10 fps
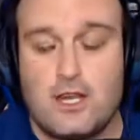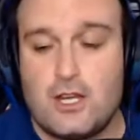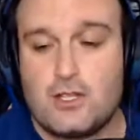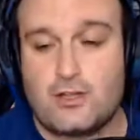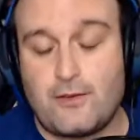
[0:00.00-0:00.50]

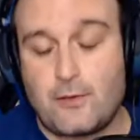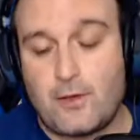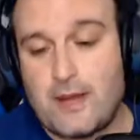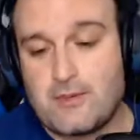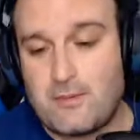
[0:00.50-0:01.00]
So I
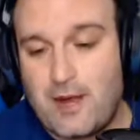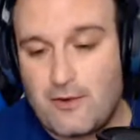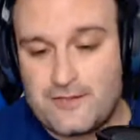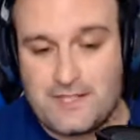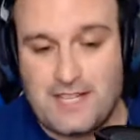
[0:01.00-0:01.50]
thought that was a
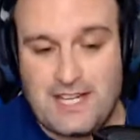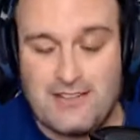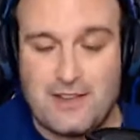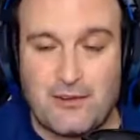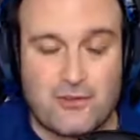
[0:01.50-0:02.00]
powerful
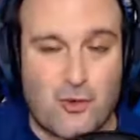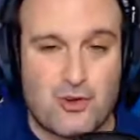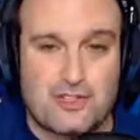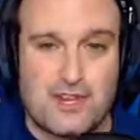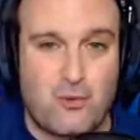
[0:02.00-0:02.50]
scene. They're
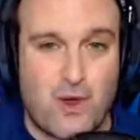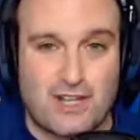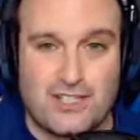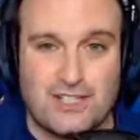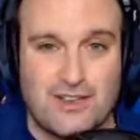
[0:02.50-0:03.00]

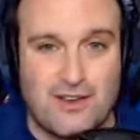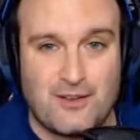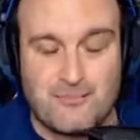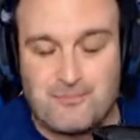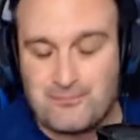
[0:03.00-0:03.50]
watching
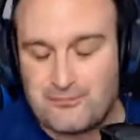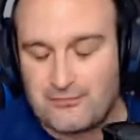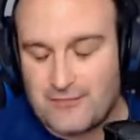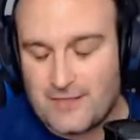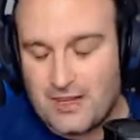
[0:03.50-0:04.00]
Malcolm
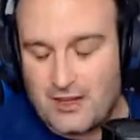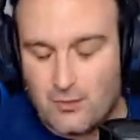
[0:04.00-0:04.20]
in